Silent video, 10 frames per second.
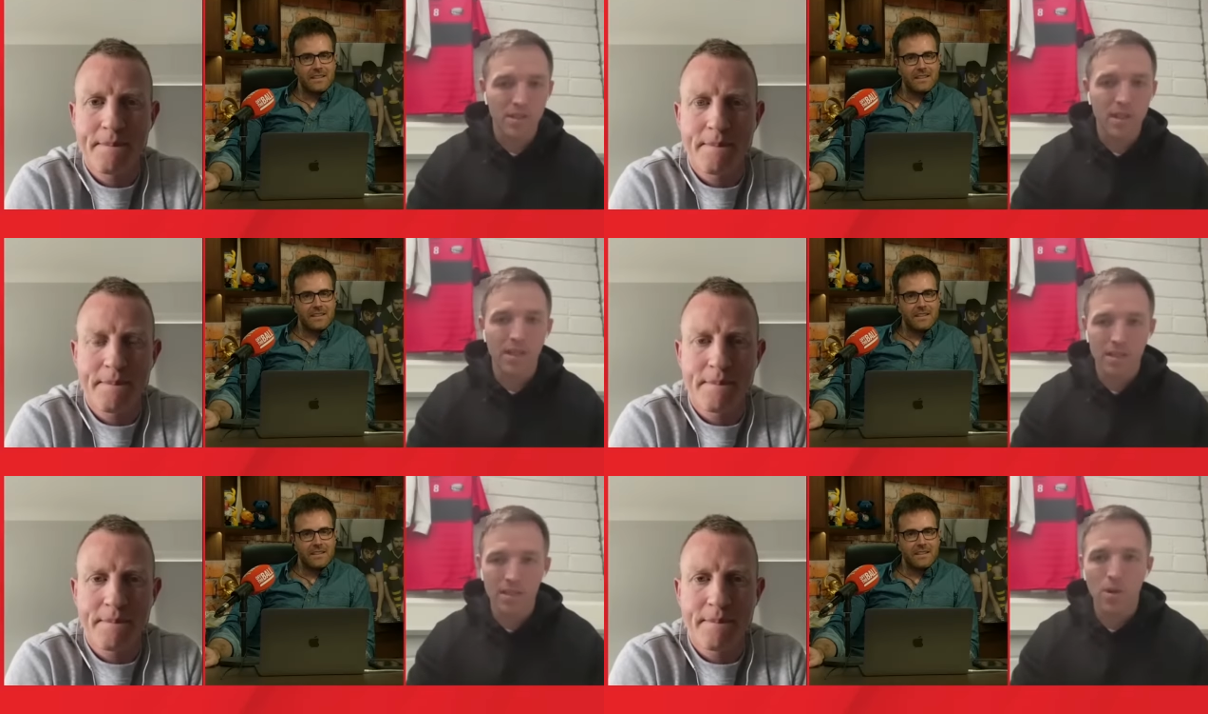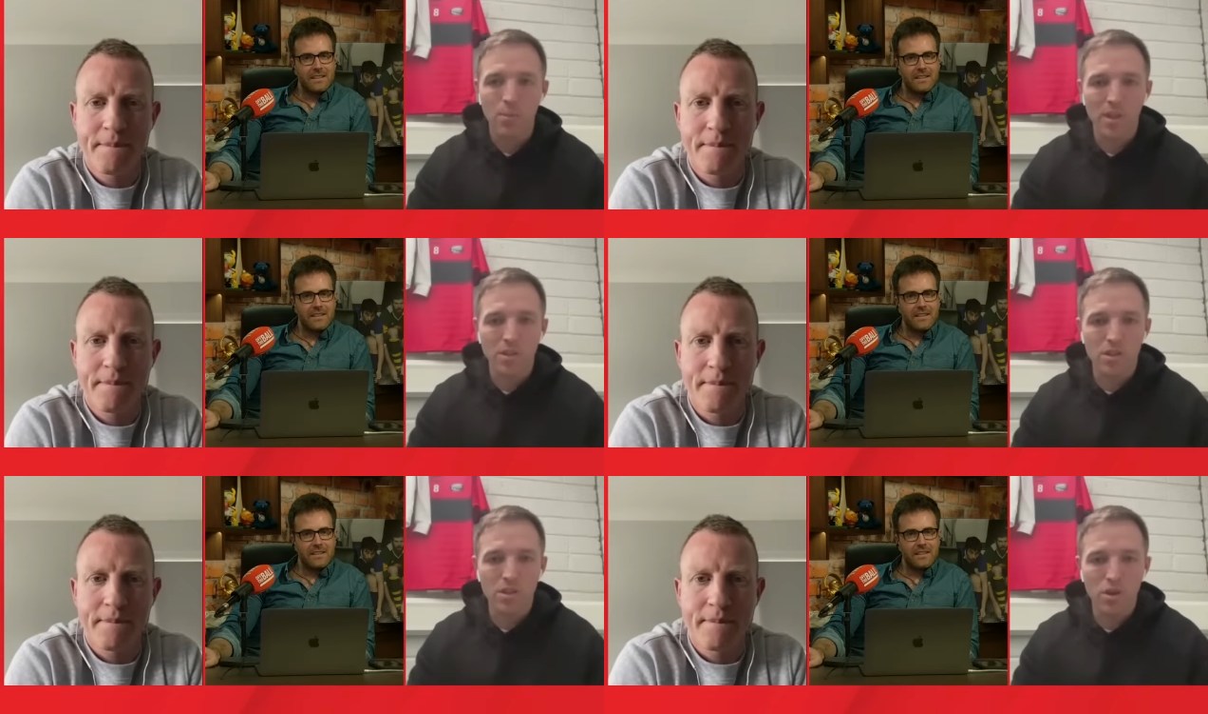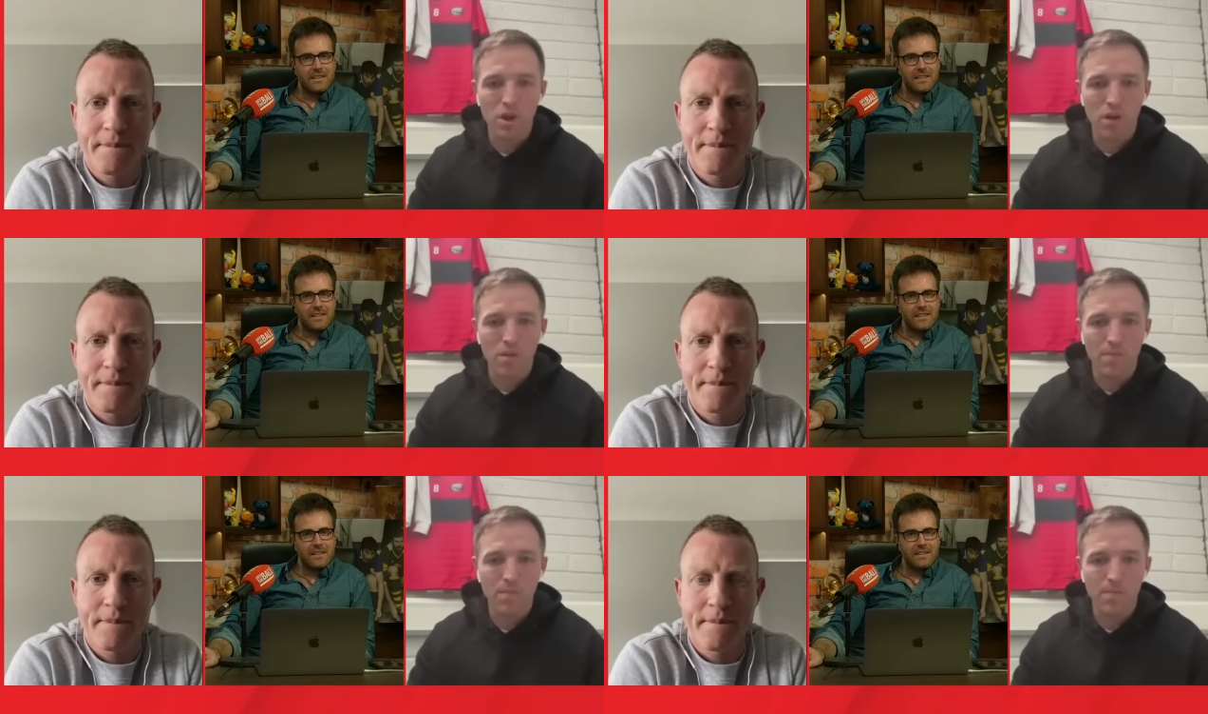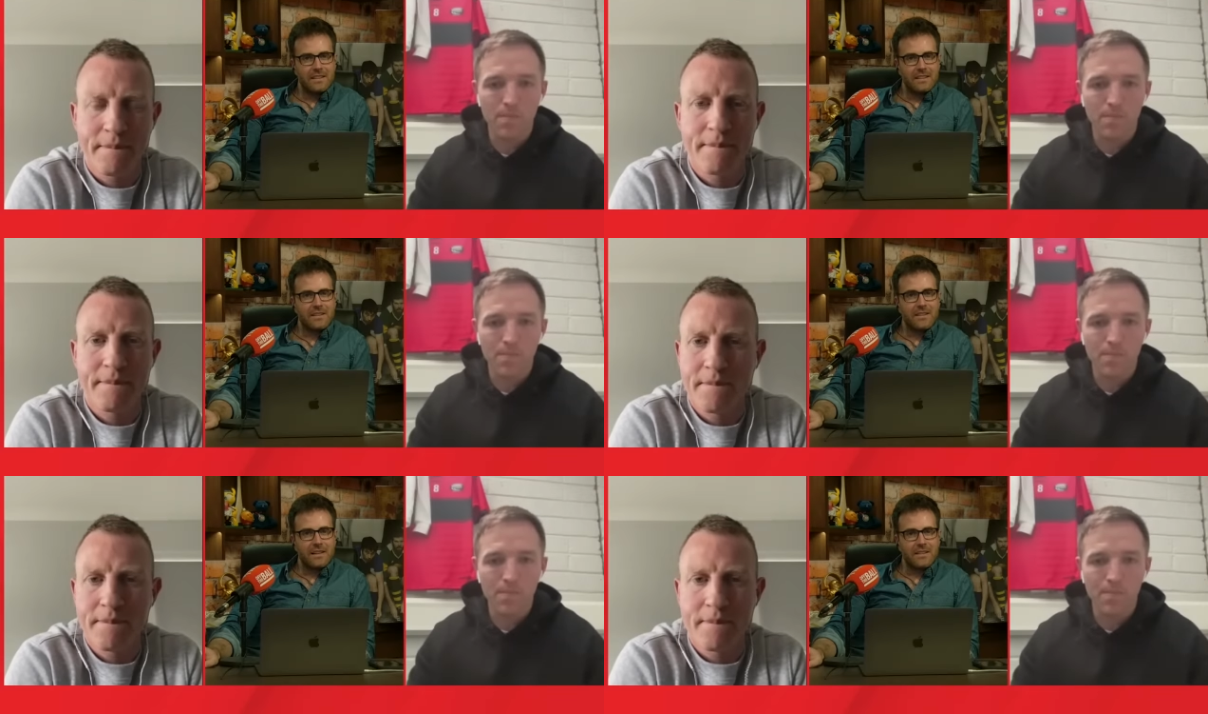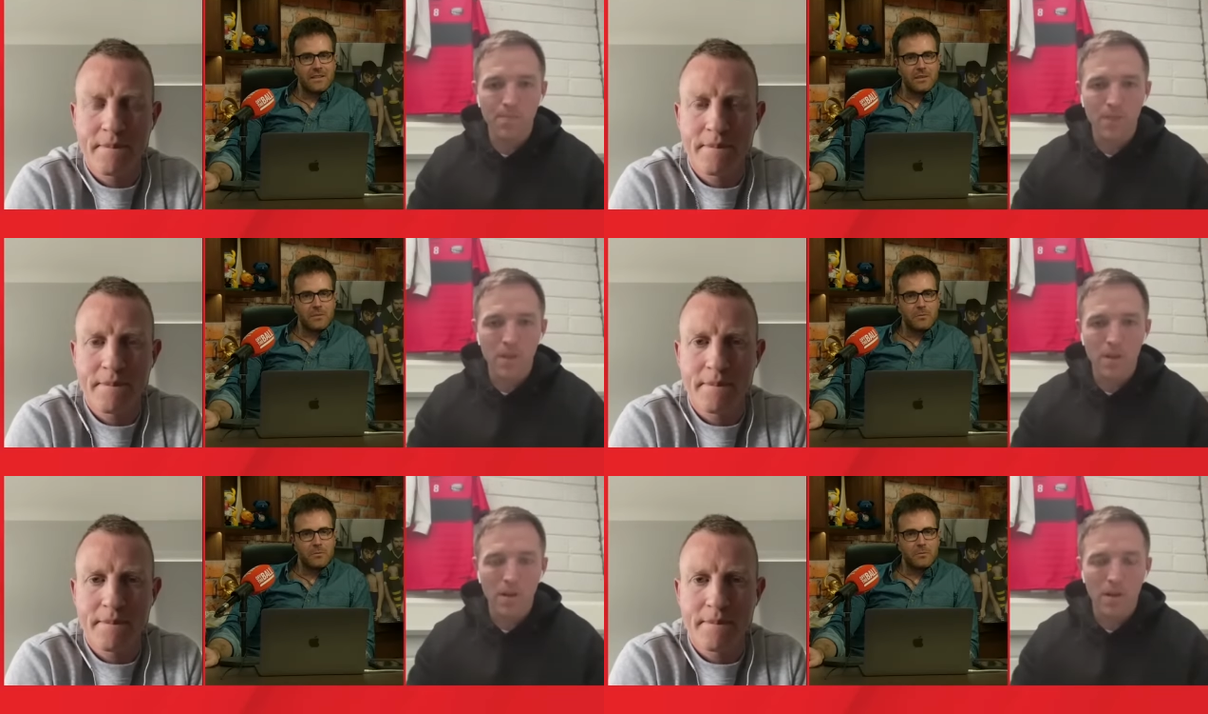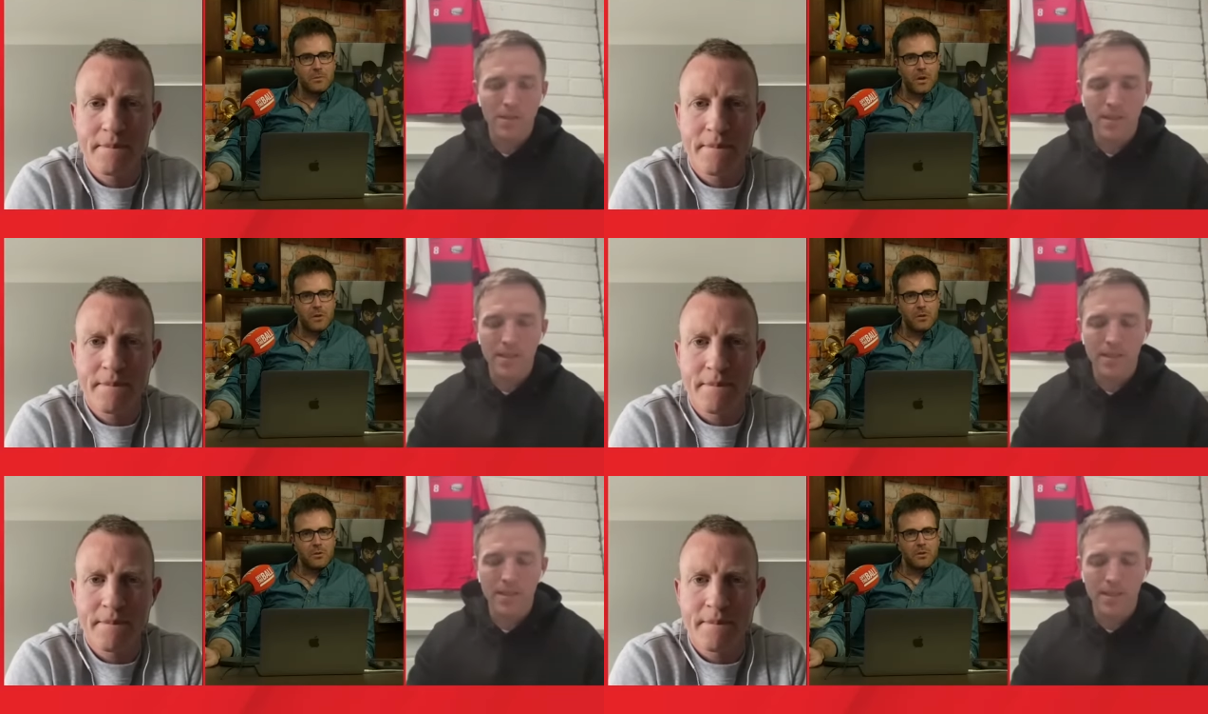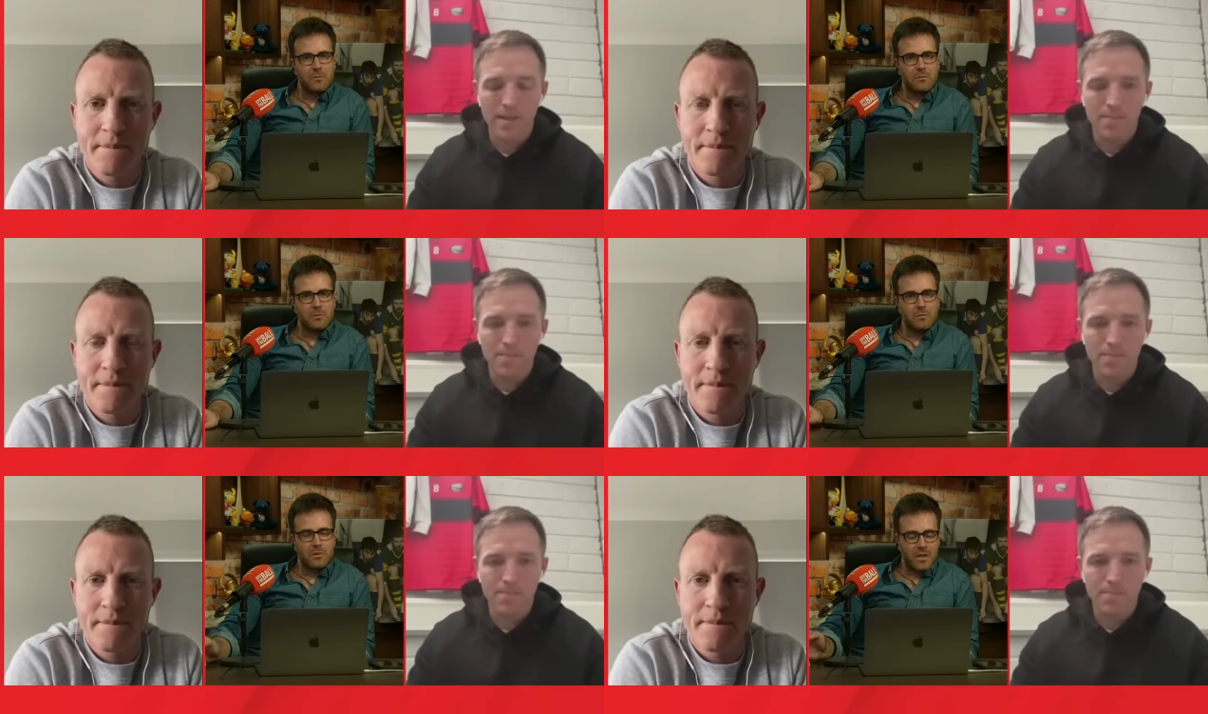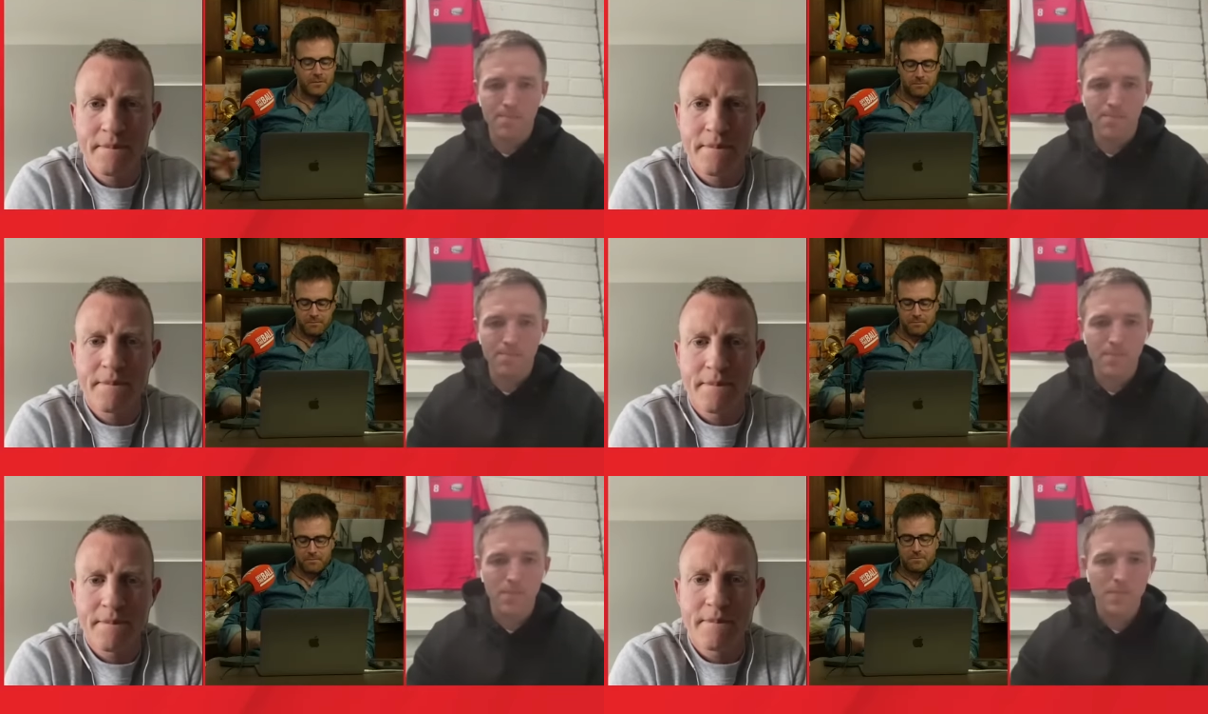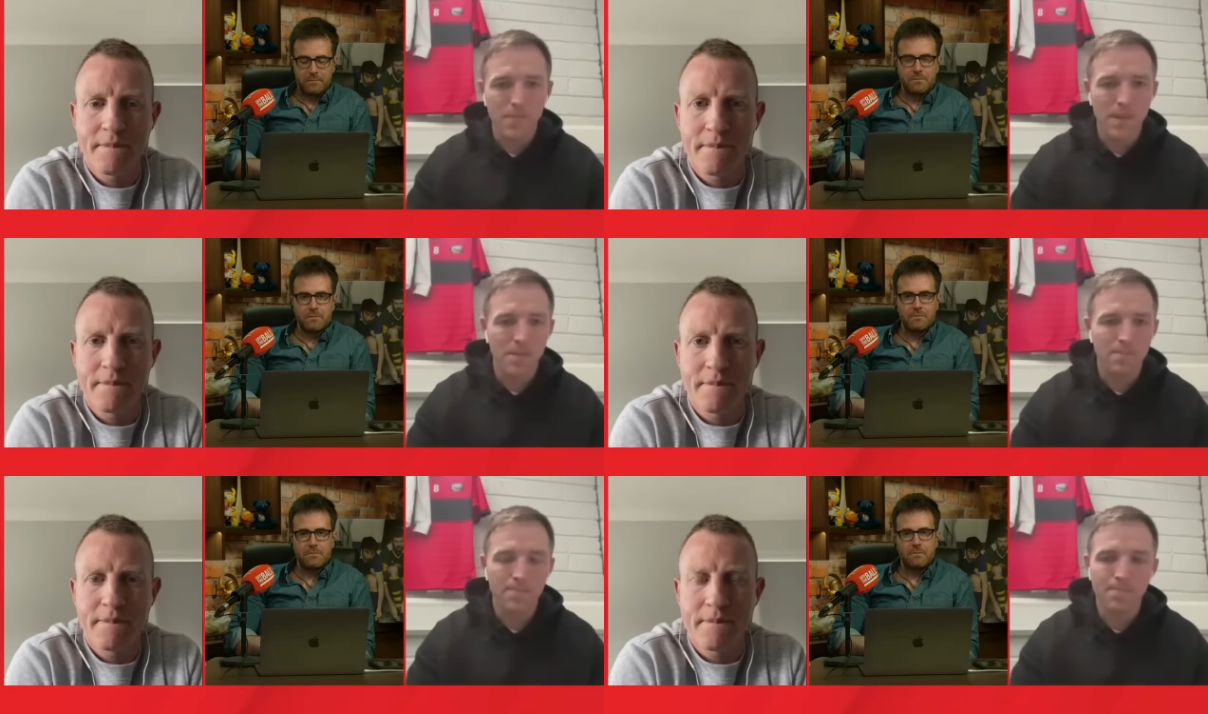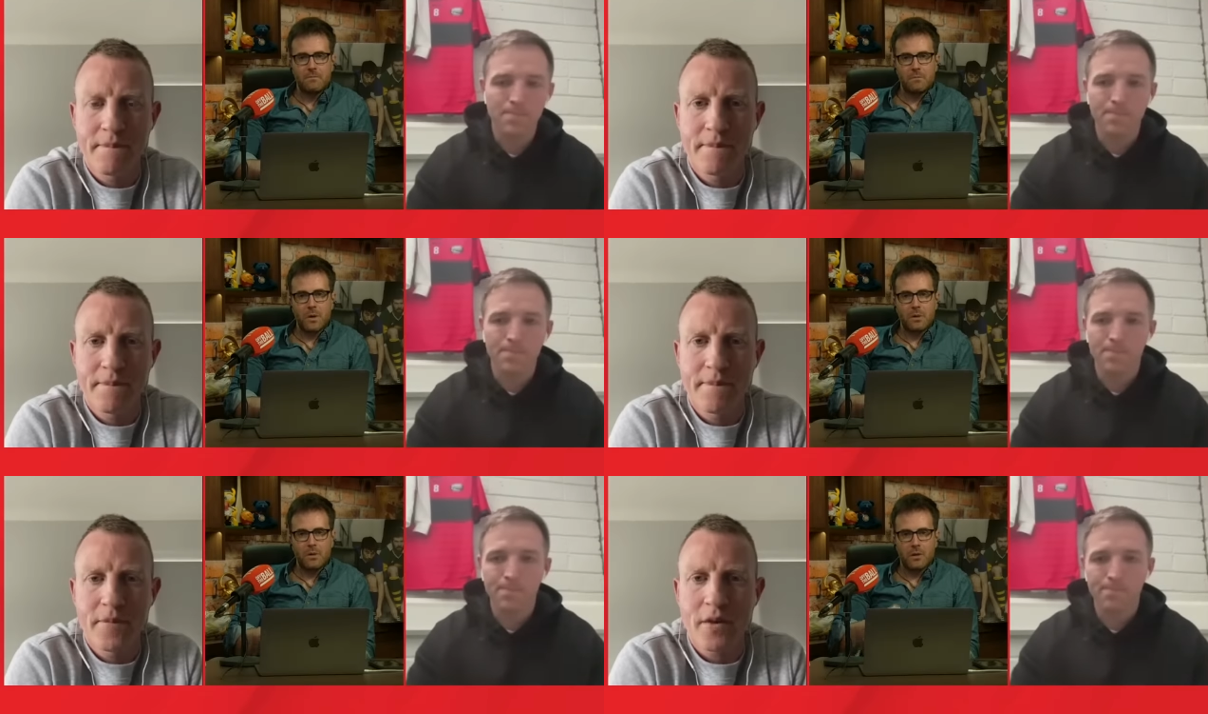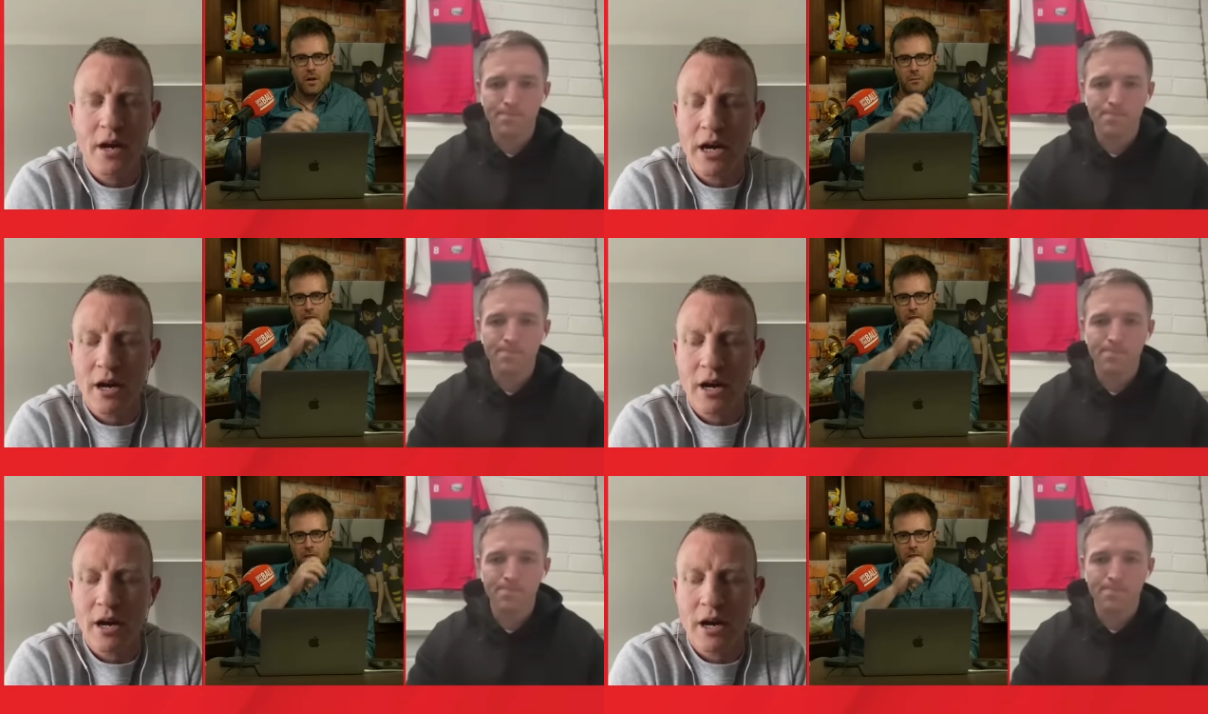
Speaker 1: us, I think their bench is stronger. Yeah. Where are
Speaker 2: you? Yeah. Where are you, Colin, at